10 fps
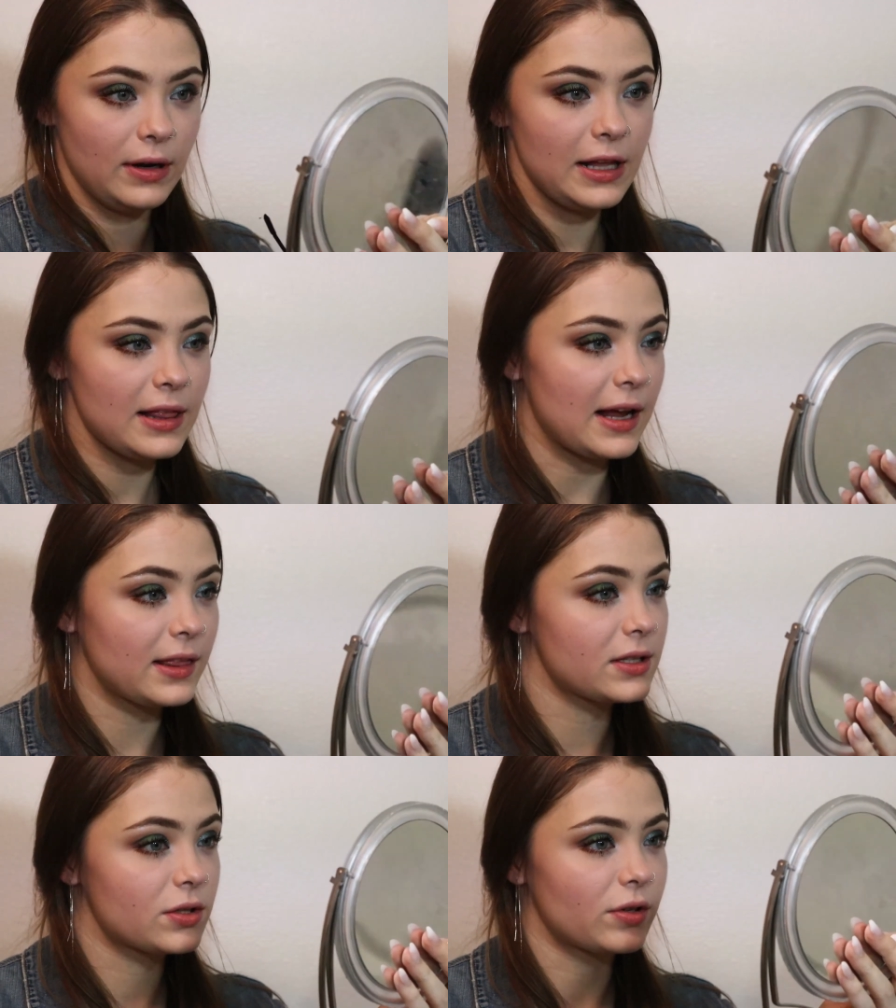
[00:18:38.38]
really like
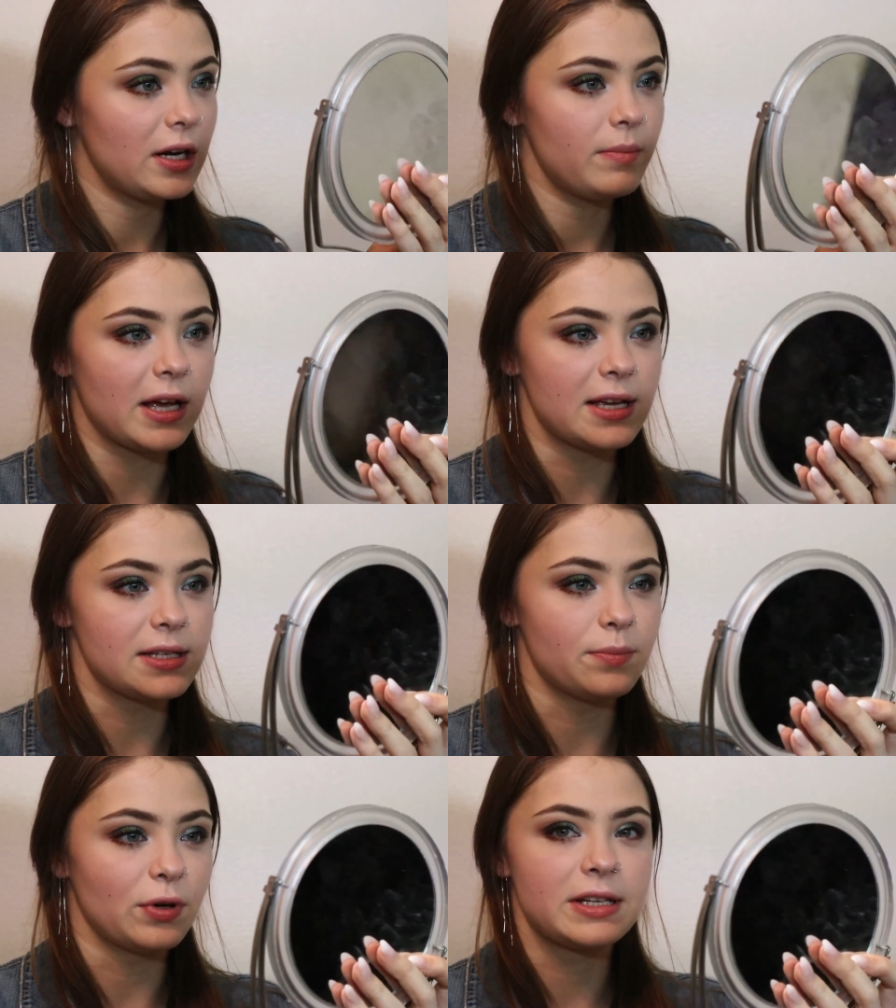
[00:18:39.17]
this green because
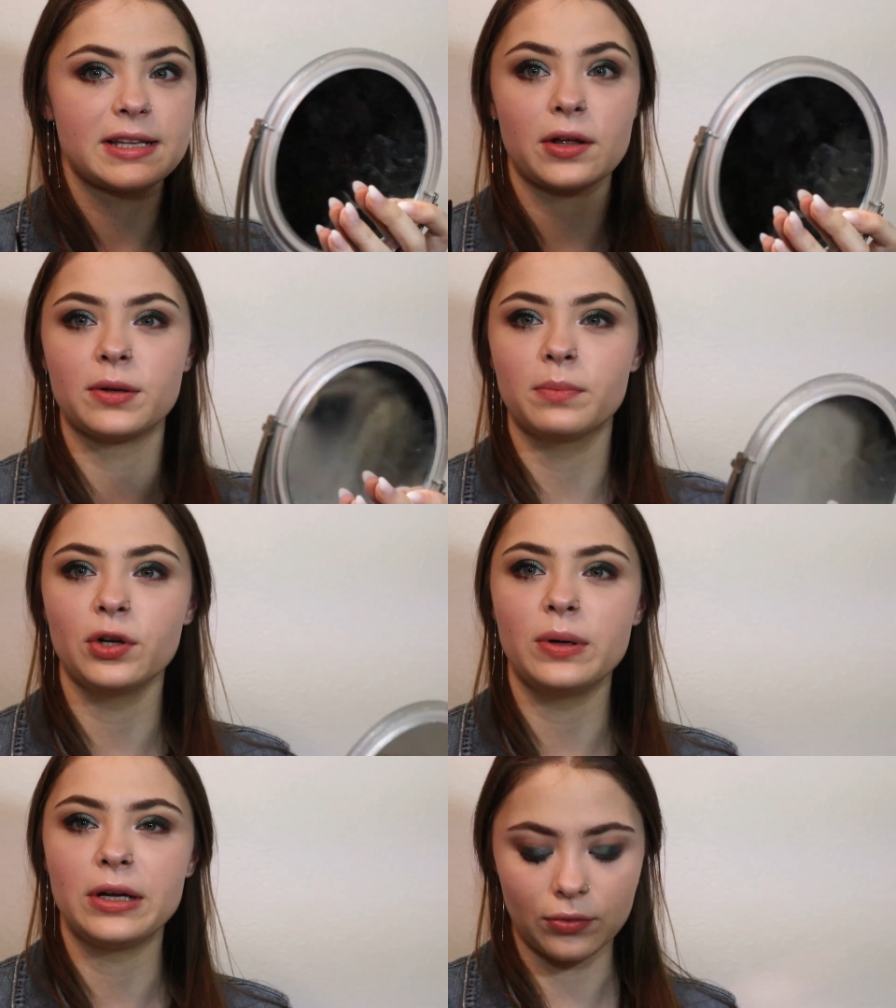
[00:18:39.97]
it brings out the
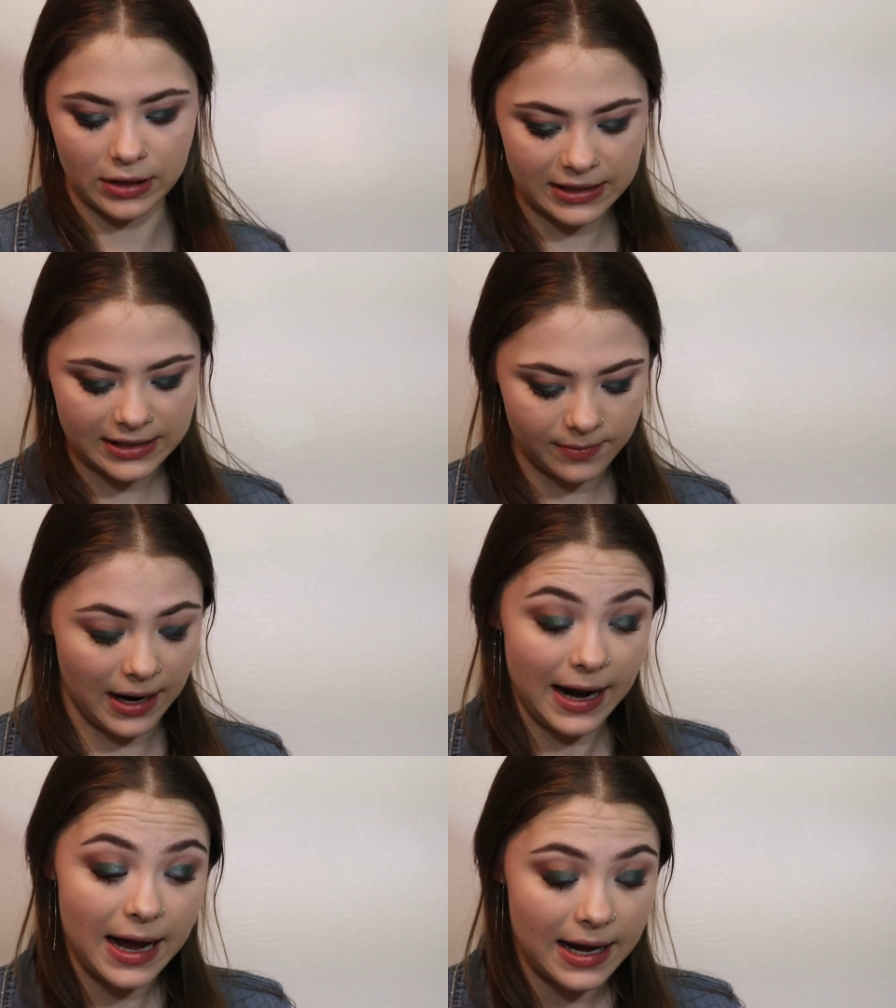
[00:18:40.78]
bluey greens in
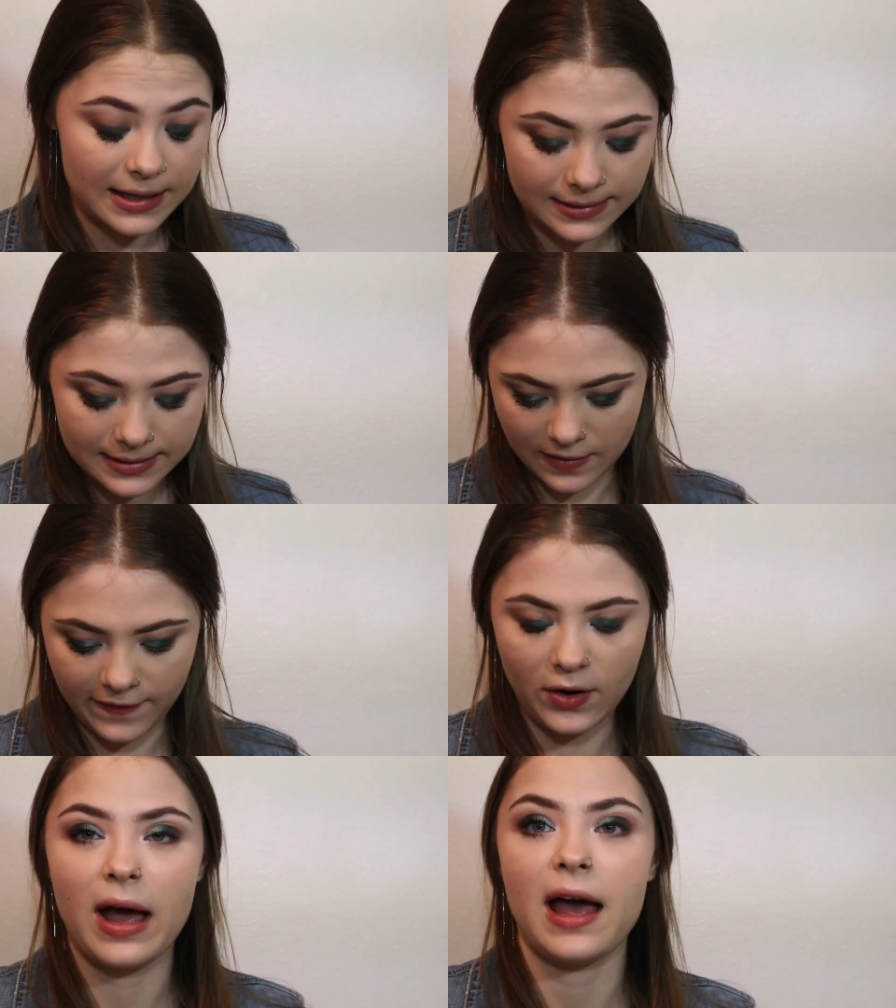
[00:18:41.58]
my eyes. If
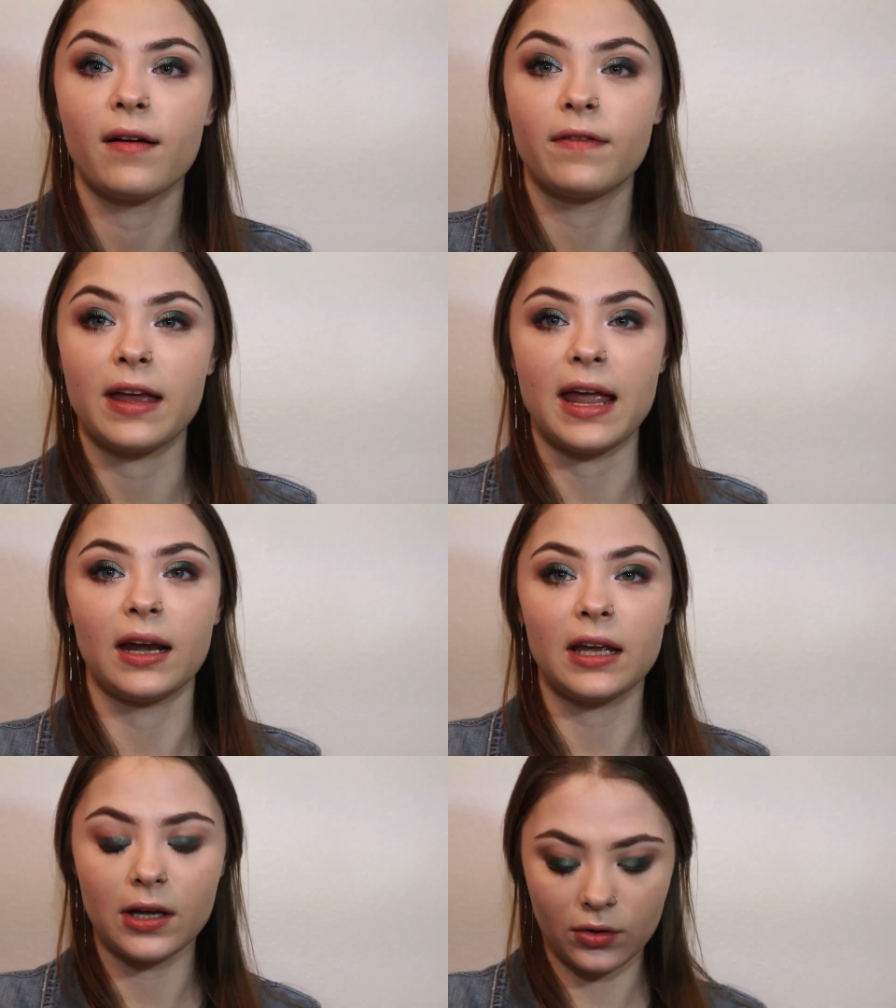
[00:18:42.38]
you have
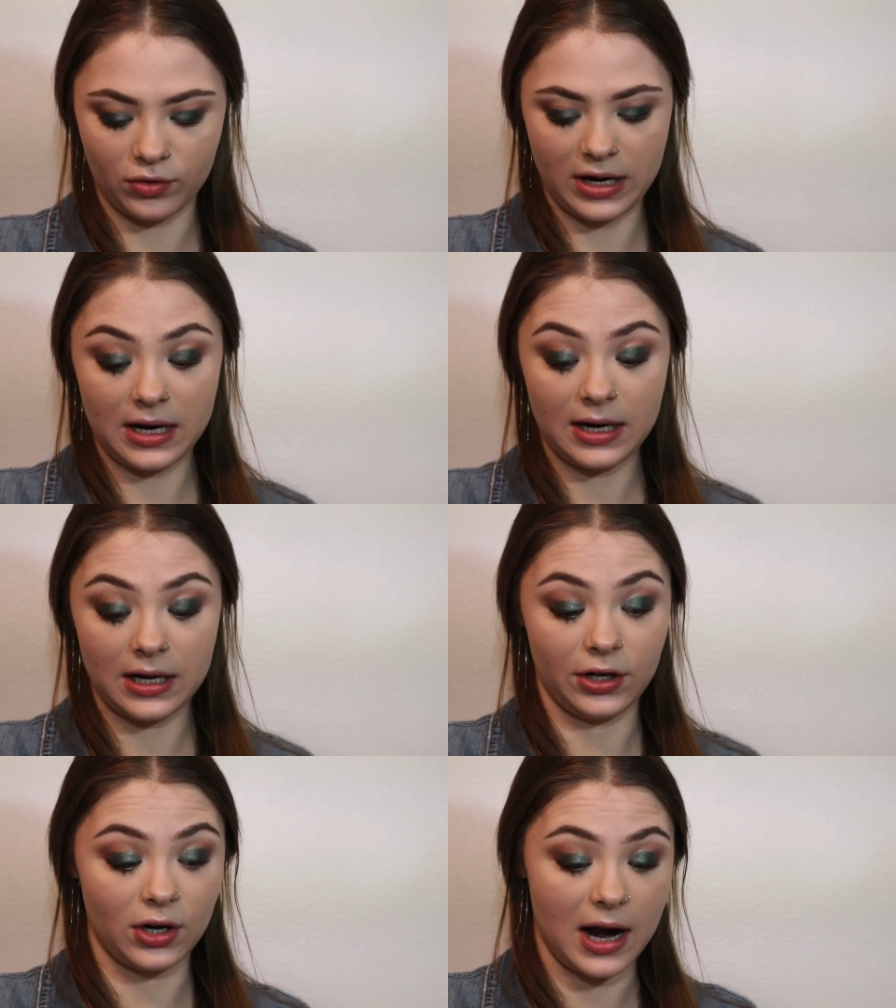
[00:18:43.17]
any green
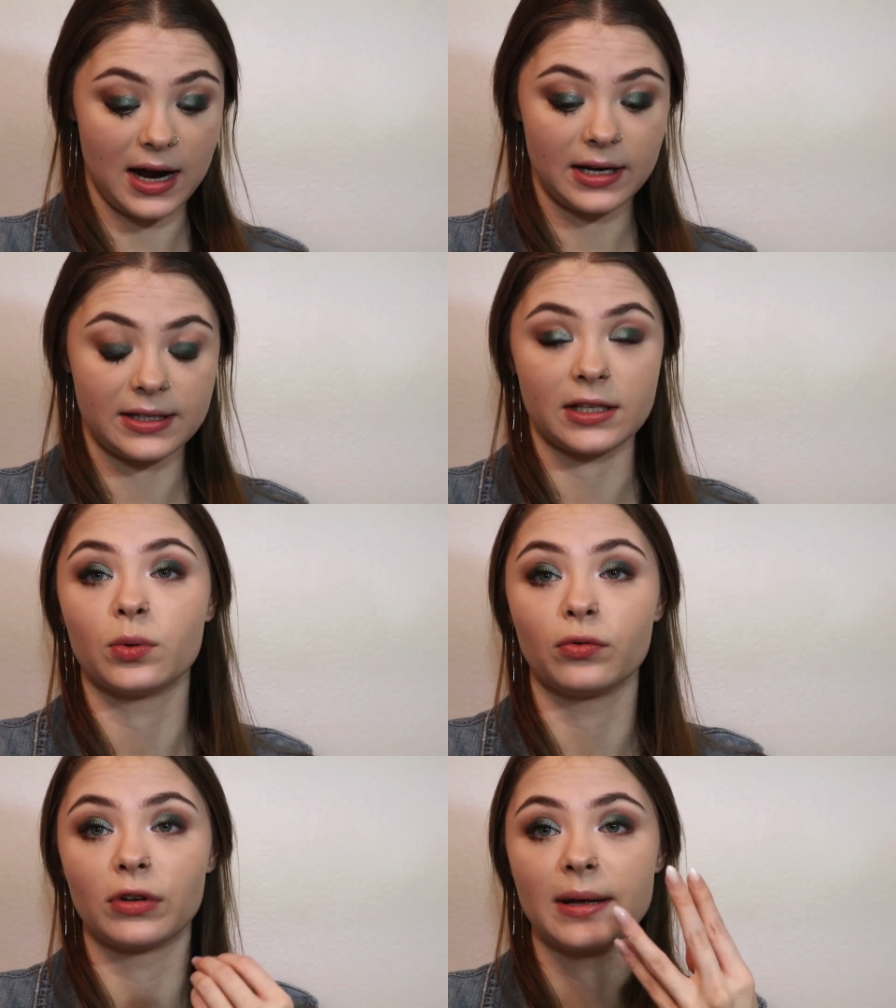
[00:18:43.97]
in your eyes, this
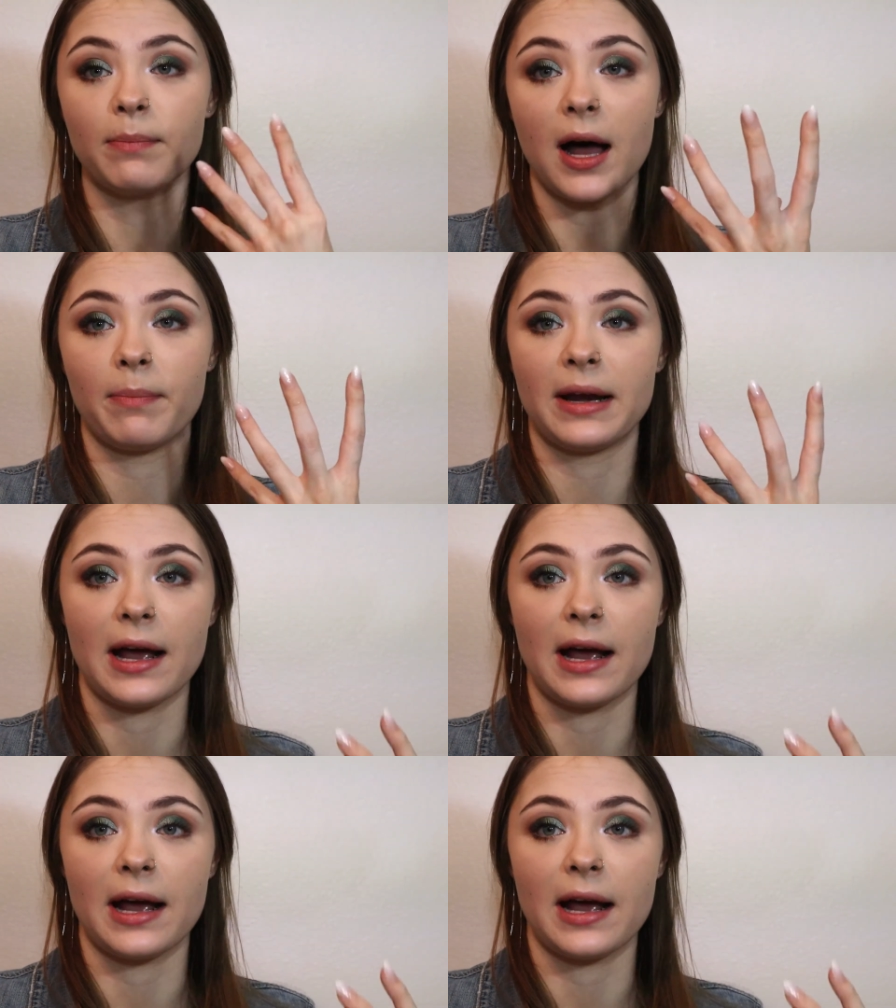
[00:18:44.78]
will really pop it